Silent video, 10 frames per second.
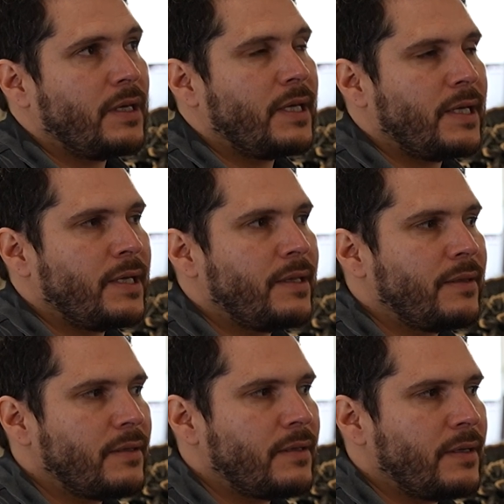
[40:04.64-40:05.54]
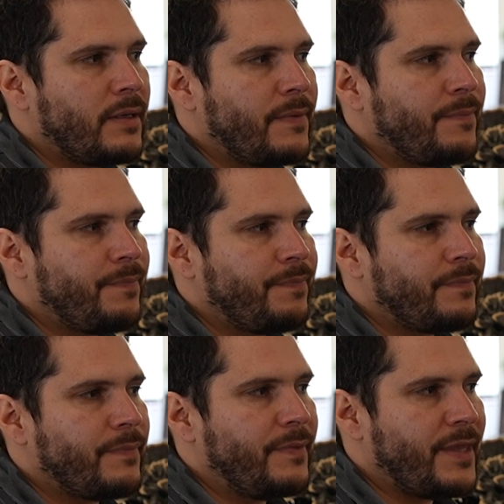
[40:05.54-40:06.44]
and
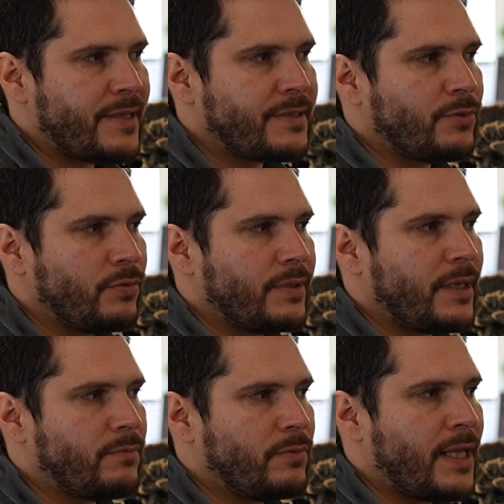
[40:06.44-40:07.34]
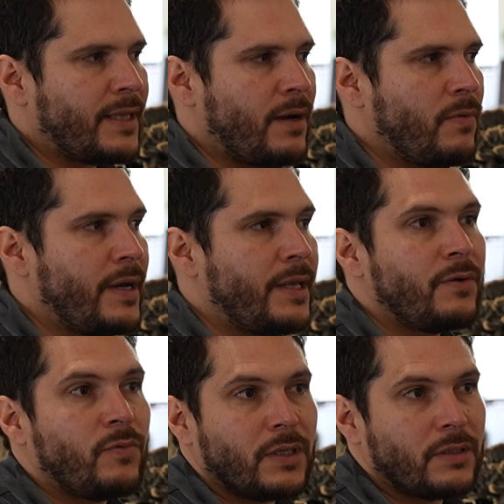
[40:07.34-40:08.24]
that's a tool that will allow
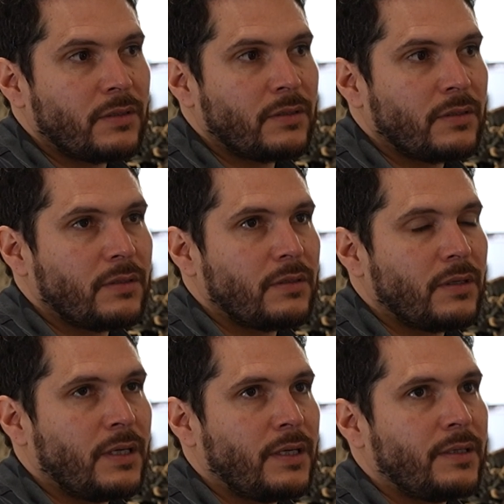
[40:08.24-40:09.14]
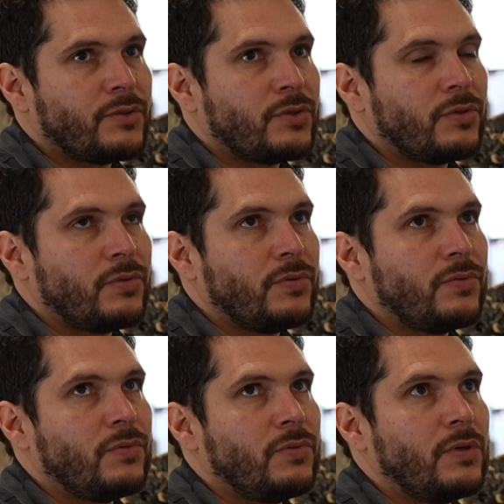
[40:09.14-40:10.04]
anyone
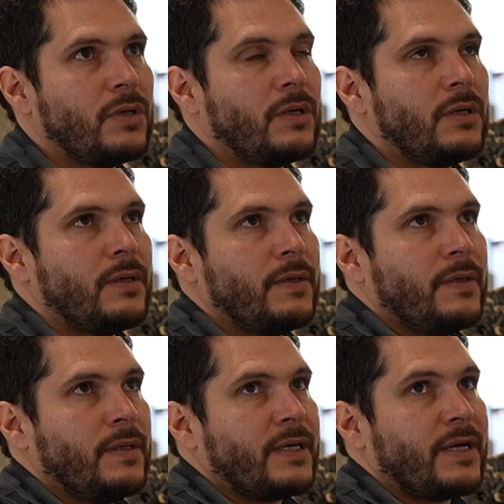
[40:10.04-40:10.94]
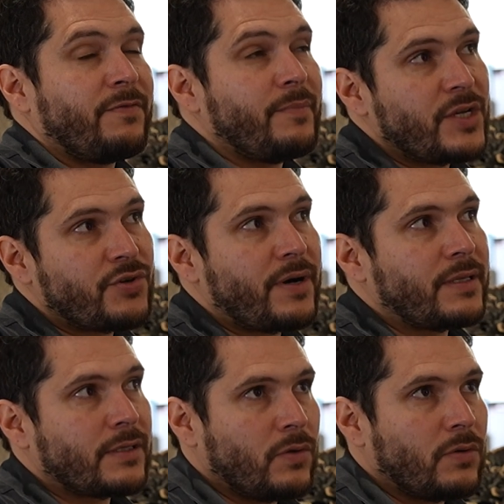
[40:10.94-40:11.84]
to kind of measure and
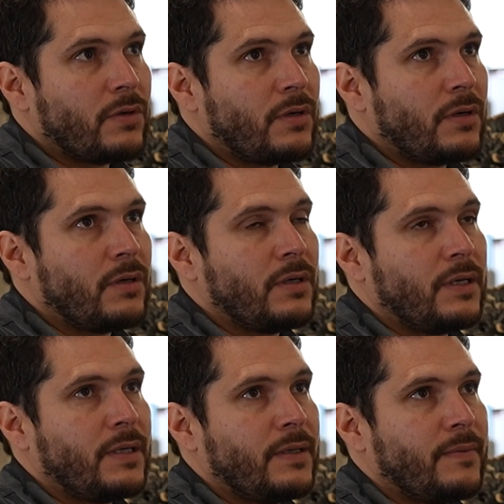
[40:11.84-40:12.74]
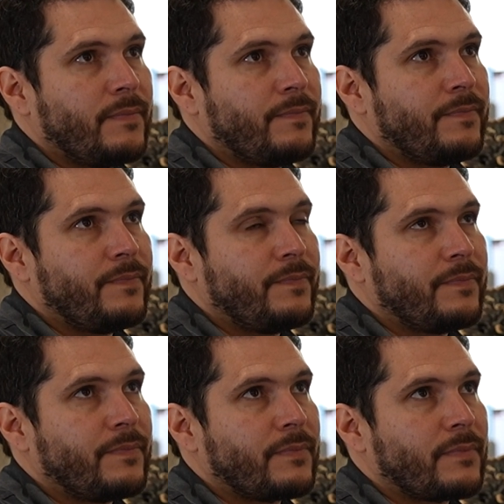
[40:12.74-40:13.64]
score
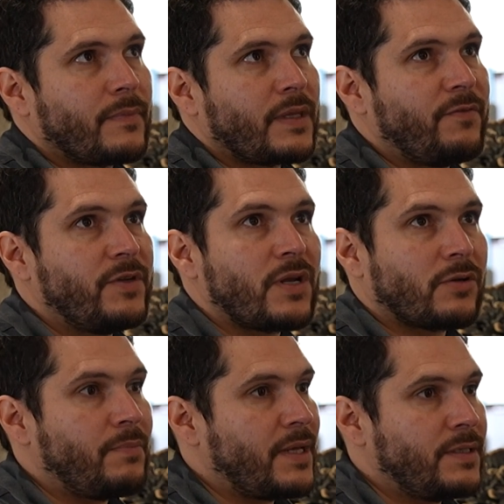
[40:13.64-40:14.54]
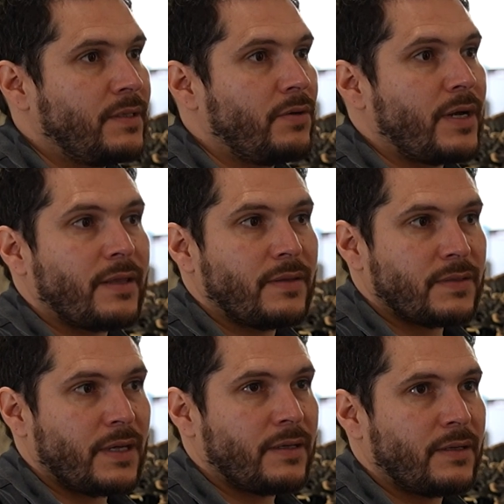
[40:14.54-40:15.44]
visual complexity on any
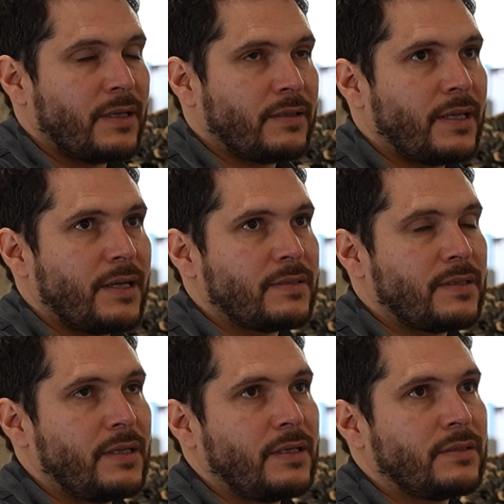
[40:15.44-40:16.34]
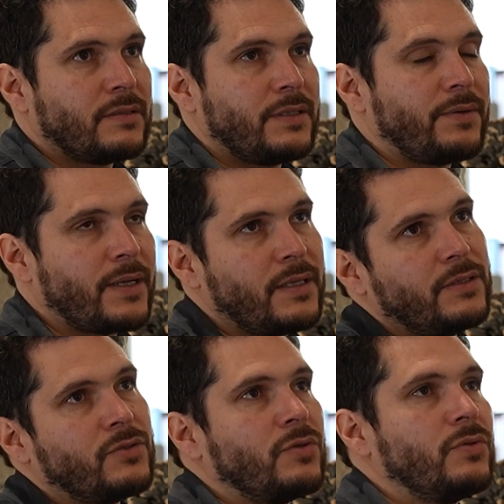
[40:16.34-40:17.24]
design, and that's linked directly
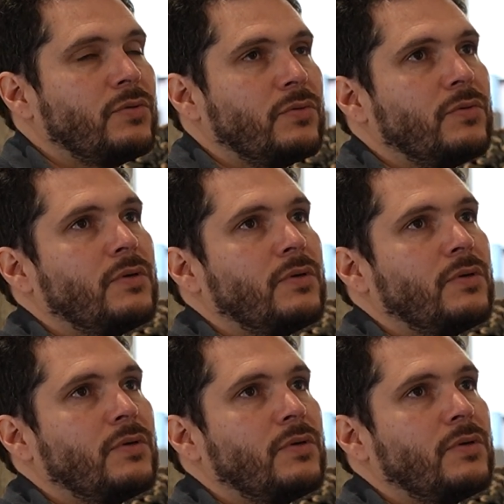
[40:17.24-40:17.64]
to